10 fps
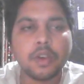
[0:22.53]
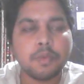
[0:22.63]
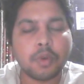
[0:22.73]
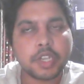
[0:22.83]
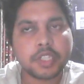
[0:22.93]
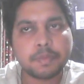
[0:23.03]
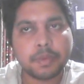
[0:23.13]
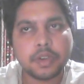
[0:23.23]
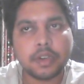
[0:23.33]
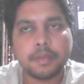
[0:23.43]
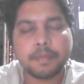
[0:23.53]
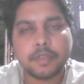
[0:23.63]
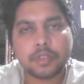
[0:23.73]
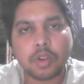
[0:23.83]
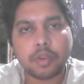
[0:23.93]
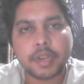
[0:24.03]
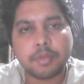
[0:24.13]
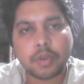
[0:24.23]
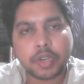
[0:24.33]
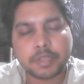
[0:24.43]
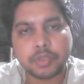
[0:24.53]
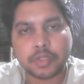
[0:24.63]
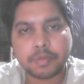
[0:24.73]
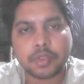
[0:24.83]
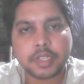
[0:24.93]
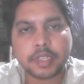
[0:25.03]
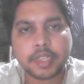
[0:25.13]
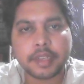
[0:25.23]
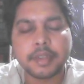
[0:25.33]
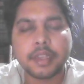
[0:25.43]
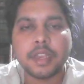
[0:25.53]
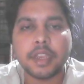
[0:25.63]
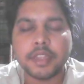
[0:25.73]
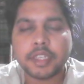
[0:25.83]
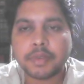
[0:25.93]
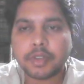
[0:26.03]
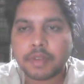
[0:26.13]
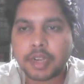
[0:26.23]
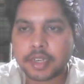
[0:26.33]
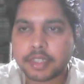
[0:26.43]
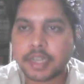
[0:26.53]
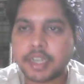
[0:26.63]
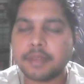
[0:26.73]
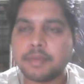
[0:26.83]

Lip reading: what is solver and what is post-processing thing. In this video we'll understand